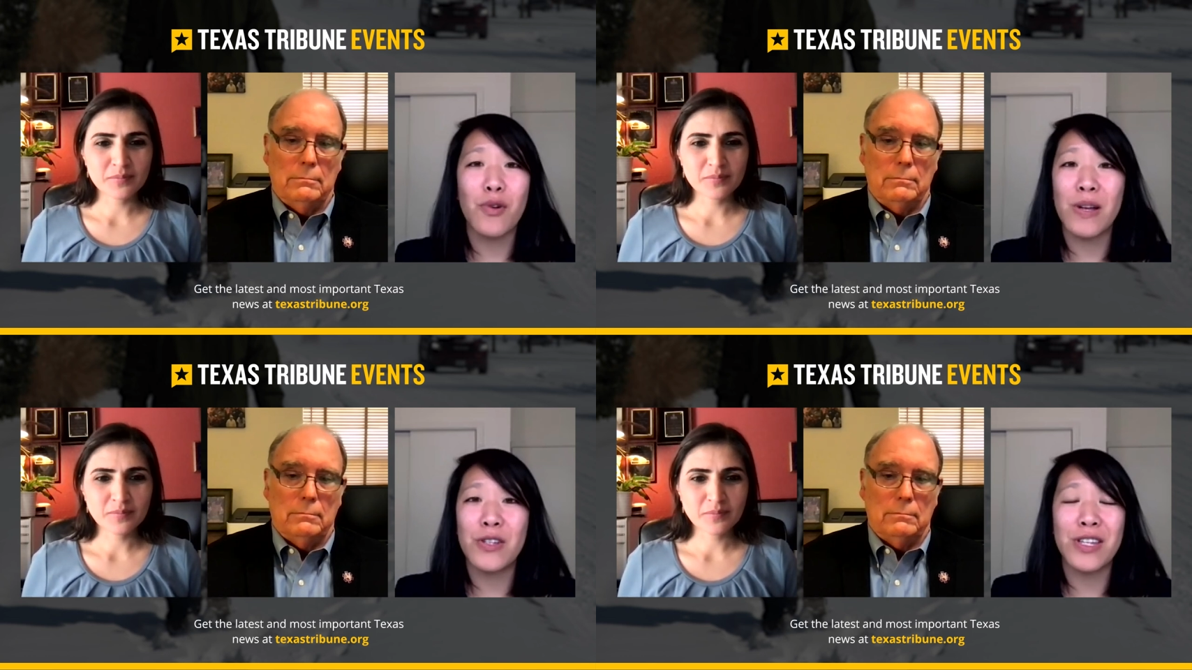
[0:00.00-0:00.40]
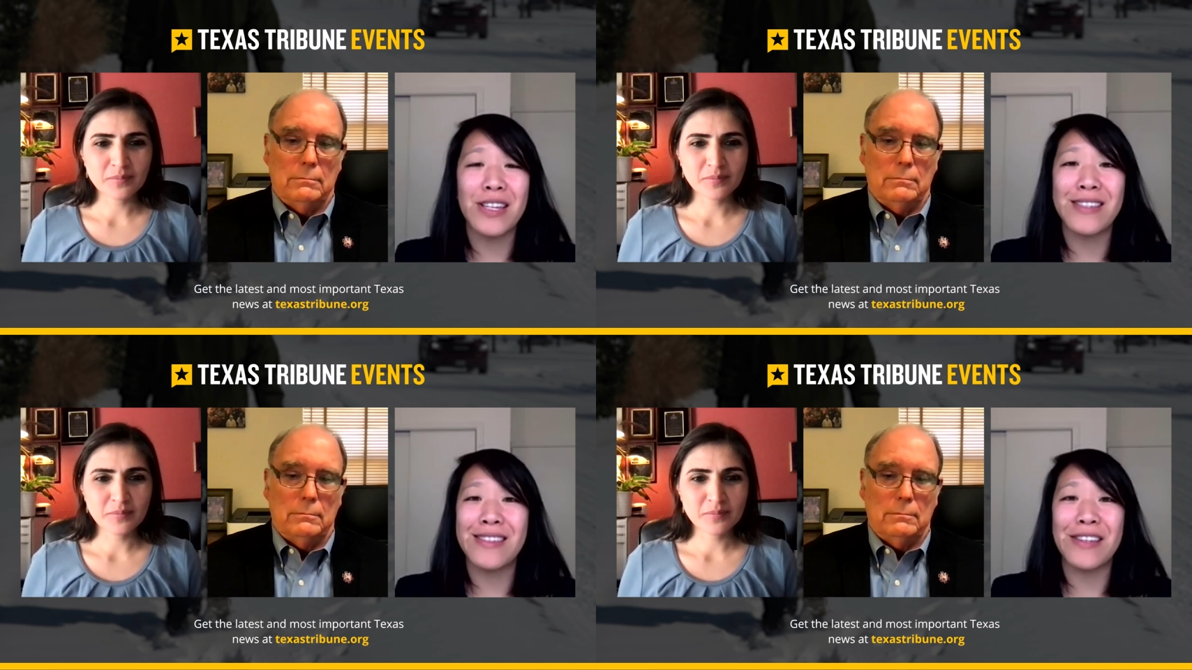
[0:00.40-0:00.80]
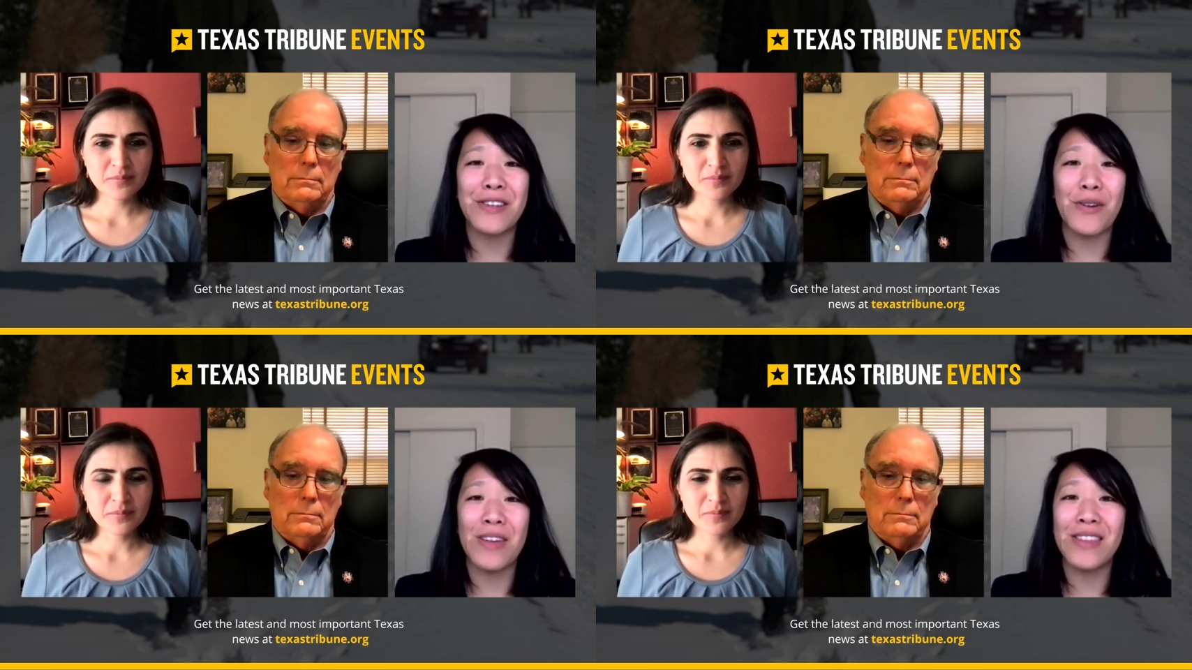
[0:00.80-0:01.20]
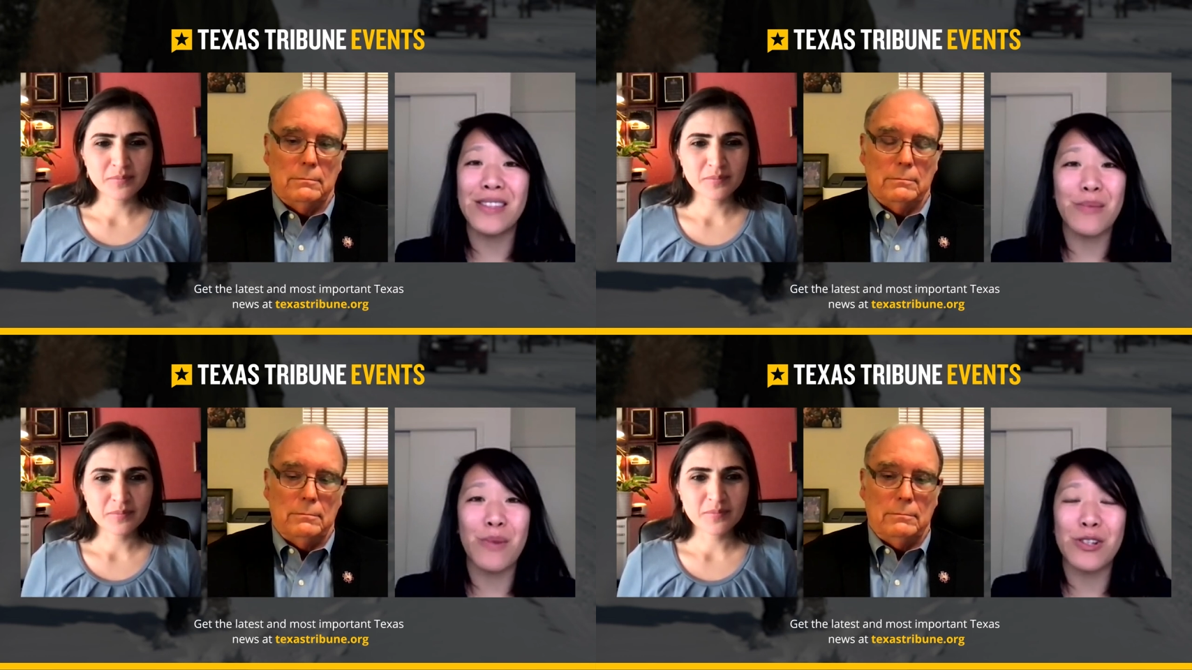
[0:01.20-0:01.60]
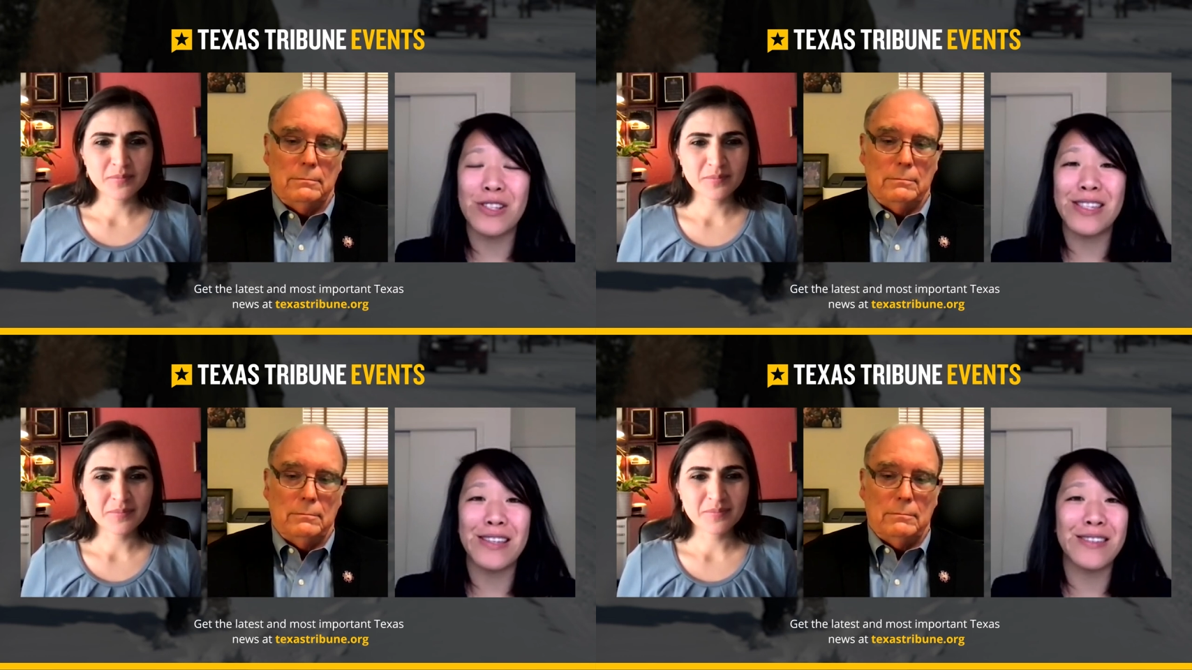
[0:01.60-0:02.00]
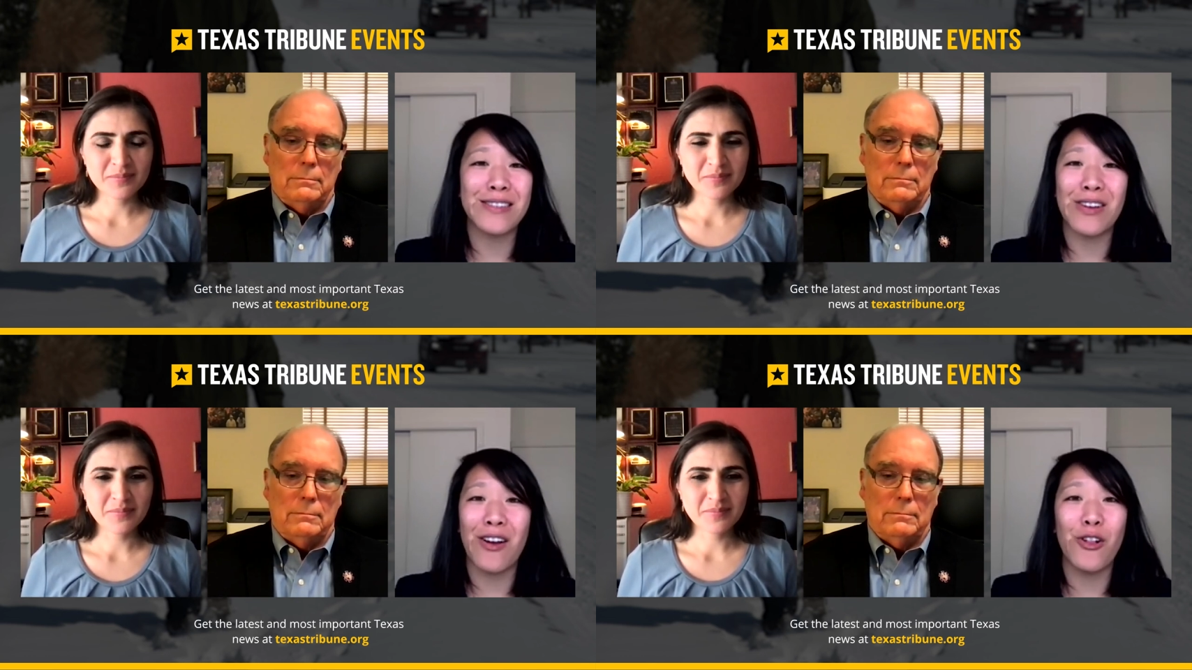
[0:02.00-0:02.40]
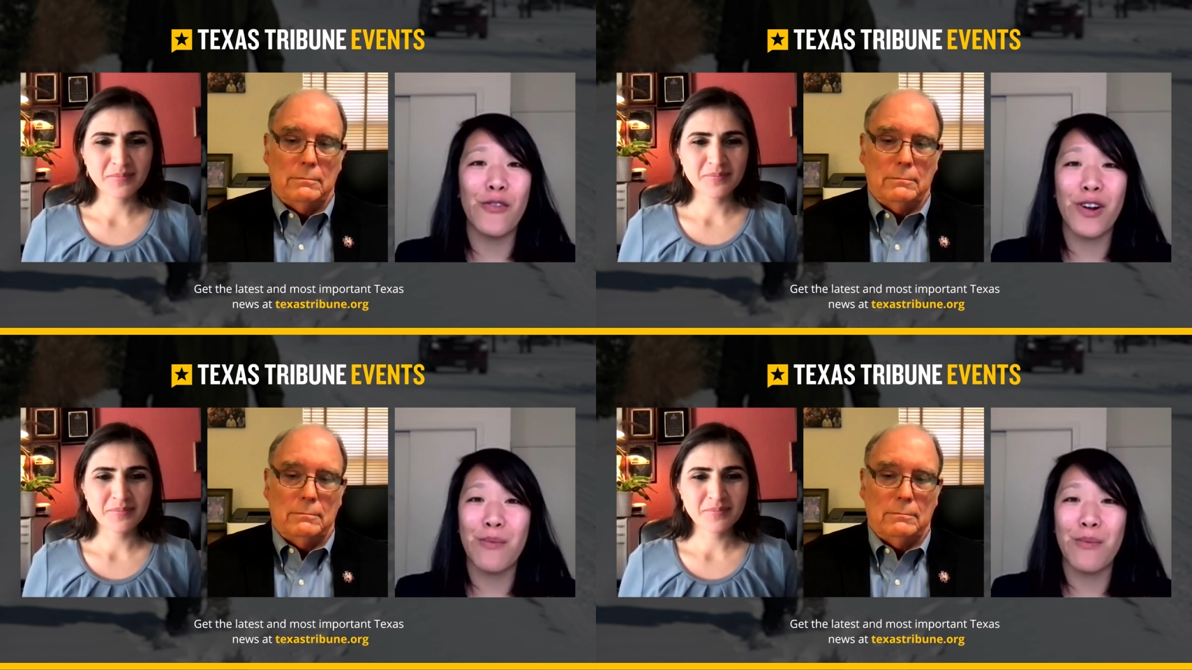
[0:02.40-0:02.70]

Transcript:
Speaker 1: question is, you know, in these emergencies, all of our